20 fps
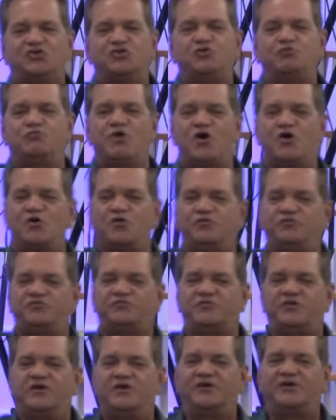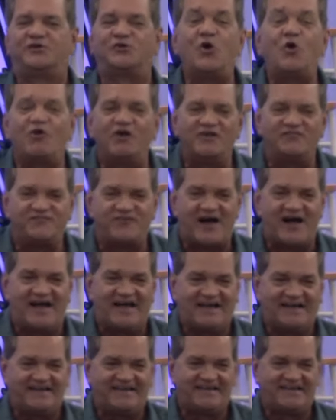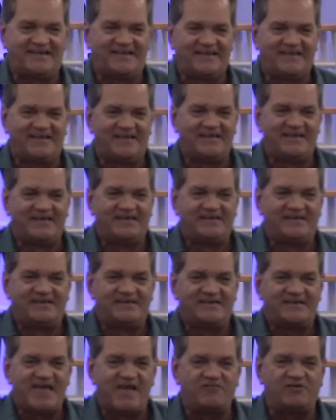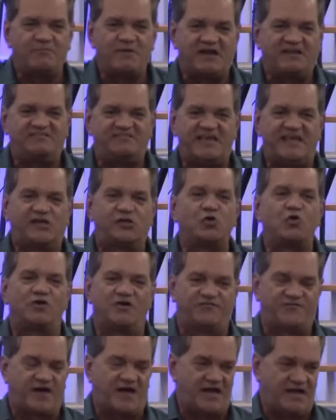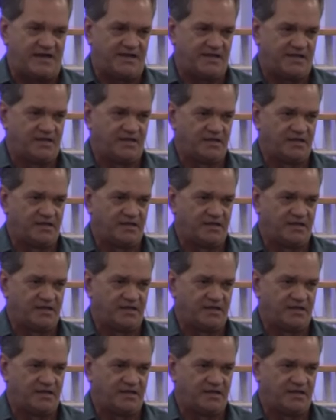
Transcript: You rose glorified. Everybody say glorified.